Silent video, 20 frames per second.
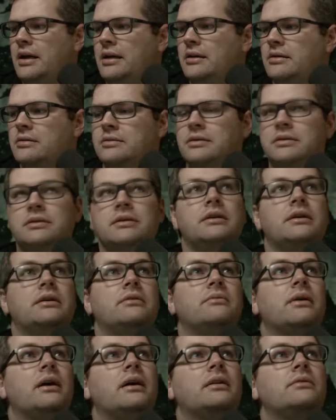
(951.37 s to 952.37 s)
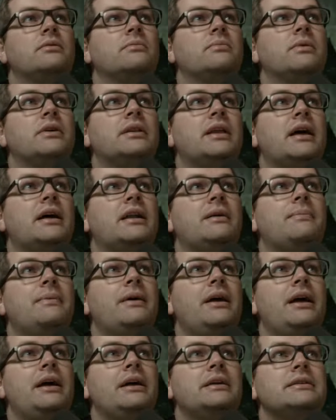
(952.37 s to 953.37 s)
years is a good run. We'll bring that up.
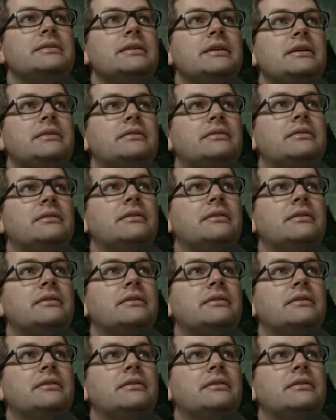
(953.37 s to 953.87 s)
Hey, see?